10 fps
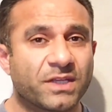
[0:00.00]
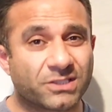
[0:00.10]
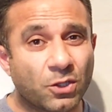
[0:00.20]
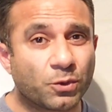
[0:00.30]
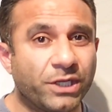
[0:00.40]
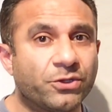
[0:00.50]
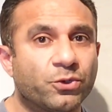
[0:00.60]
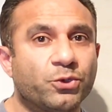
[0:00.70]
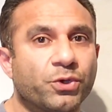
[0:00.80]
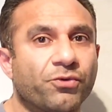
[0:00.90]
There's no need
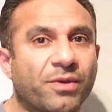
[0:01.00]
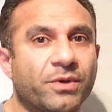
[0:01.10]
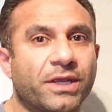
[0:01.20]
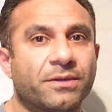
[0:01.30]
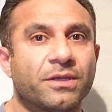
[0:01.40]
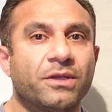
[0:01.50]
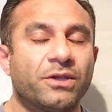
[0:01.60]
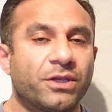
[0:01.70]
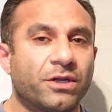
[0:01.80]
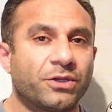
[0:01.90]
to during Ramadan.
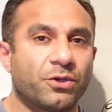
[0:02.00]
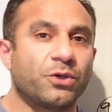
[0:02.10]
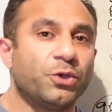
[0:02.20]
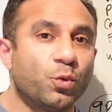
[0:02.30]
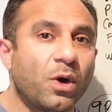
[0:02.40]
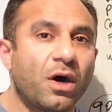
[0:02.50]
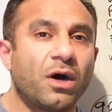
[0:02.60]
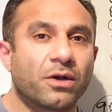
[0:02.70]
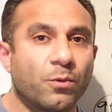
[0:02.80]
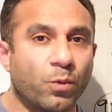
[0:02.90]
You
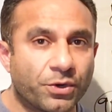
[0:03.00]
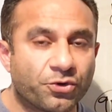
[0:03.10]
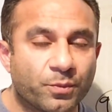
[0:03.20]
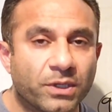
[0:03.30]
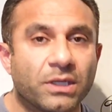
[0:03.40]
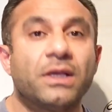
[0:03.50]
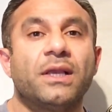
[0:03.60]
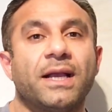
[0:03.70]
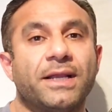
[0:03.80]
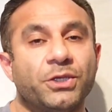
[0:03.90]
are vulnerable
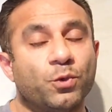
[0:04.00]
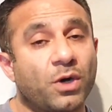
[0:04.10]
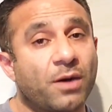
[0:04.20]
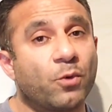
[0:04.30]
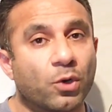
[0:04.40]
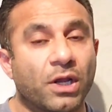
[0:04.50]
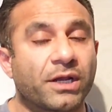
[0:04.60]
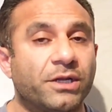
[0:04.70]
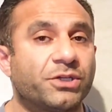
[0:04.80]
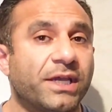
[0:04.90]
and you are more
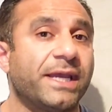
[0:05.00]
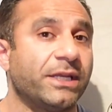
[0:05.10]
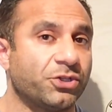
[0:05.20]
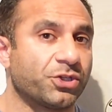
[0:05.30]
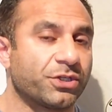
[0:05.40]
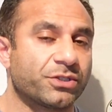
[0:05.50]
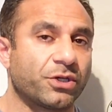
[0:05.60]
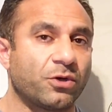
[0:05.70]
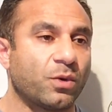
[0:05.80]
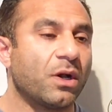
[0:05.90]
likely to get injured.
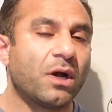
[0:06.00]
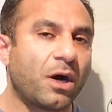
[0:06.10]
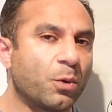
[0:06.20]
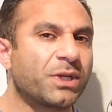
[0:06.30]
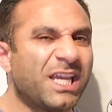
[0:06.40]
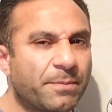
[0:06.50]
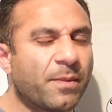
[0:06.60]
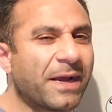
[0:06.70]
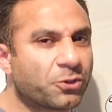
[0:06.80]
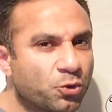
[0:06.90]
So I would
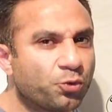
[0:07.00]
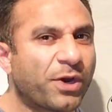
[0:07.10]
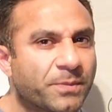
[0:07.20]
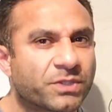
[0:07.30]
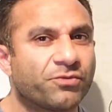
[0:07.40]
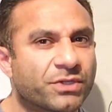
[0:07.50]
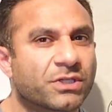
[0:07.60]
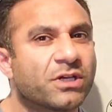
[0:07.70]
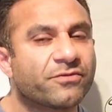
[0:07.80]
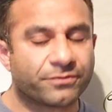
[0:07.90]
keep about 2 reps in
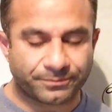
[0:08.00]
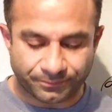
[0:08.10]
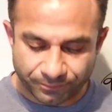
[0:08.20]
reserve.